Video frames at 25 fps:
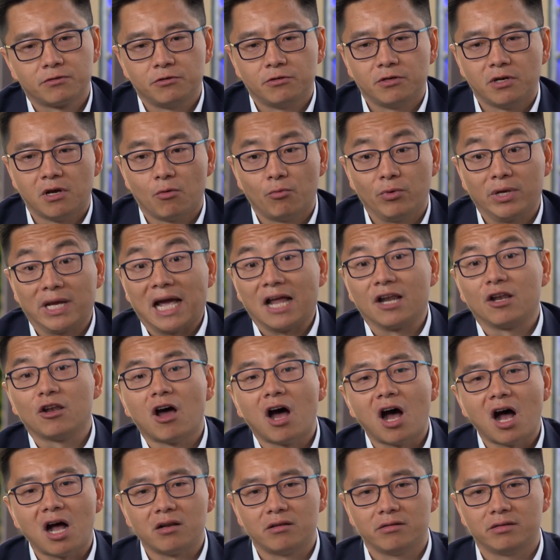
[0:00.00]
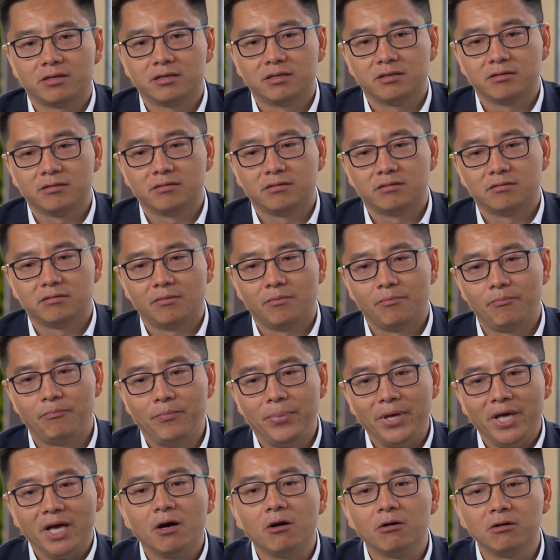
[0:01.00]
We cannot
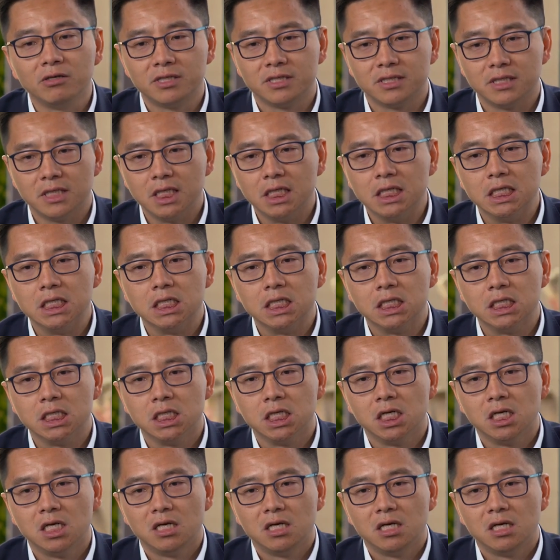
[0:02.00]
build a